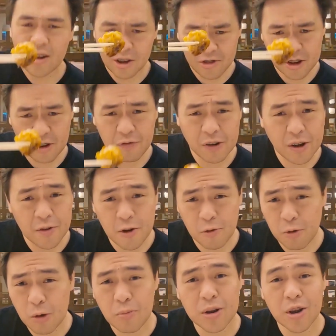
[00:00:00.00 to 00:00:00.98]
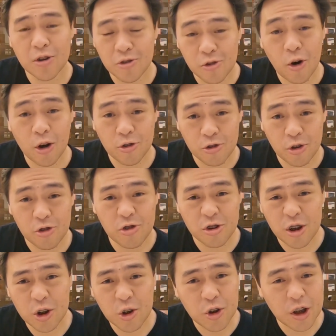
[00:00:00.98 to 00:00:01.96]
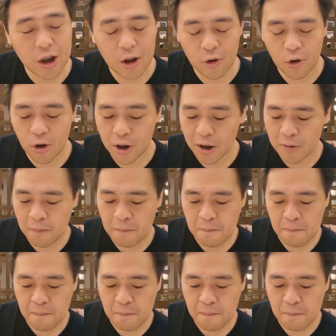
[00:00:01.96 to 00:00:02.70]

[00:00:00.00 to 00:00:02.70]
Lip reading: Let's have another one with the soy sauce and the chili oil.